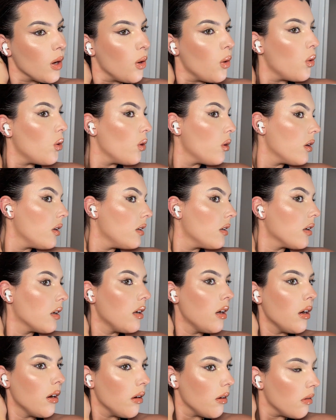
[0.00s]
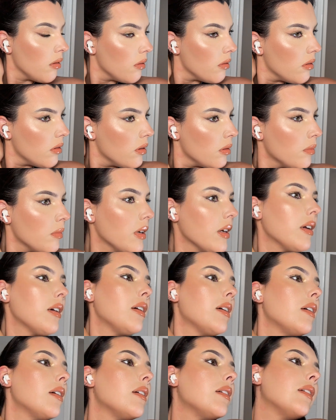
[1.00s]
Look at the glow. Oh my
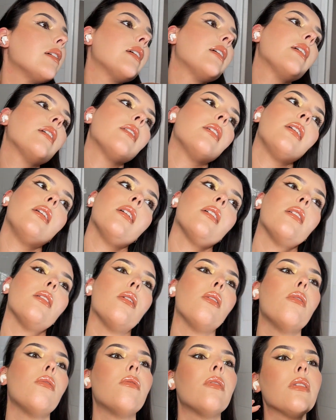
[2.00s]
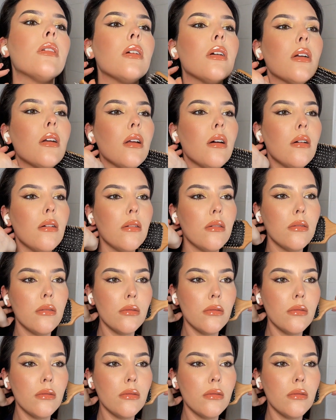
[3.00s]
god, I can't get over the glow.